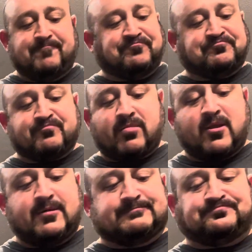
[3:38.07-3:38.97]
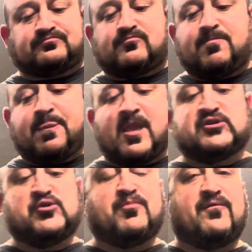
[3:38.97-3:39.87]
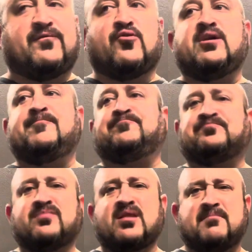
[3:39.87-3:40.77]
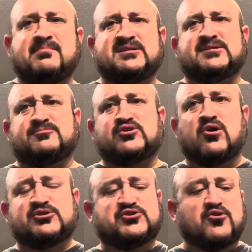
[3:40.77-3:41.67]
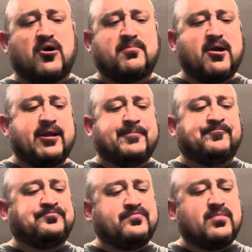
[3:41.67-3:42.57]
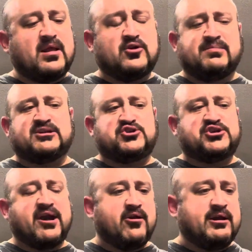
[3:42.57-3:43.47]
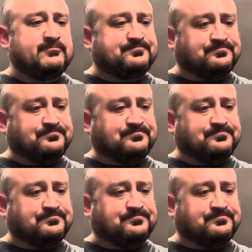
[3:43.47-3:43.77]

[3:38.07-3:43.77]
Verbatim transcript: Mm. Super fruity, maybe some tart strawberry, a little bit of cherry.